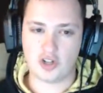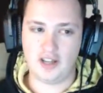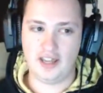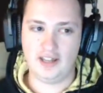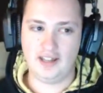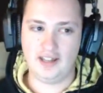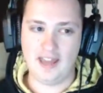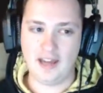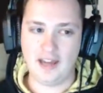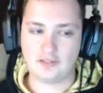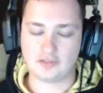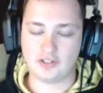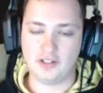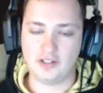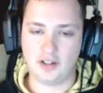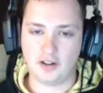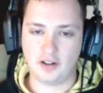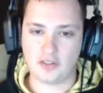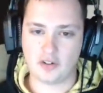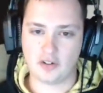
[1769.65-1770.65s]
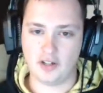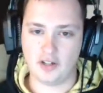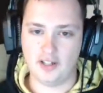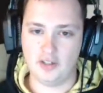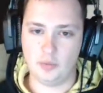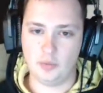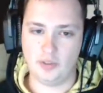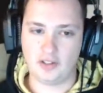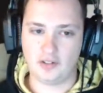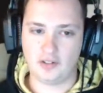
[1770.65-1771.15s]
and every other
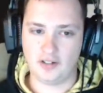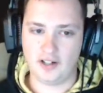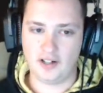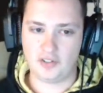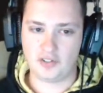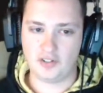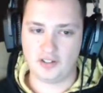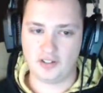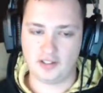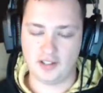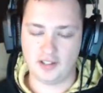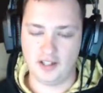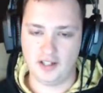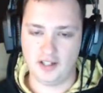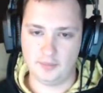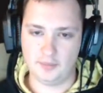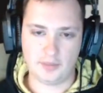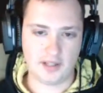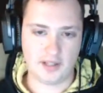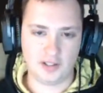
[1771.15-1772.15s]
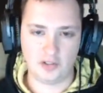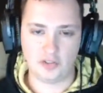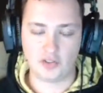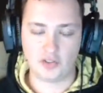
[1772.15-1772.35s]
AoE class in the game has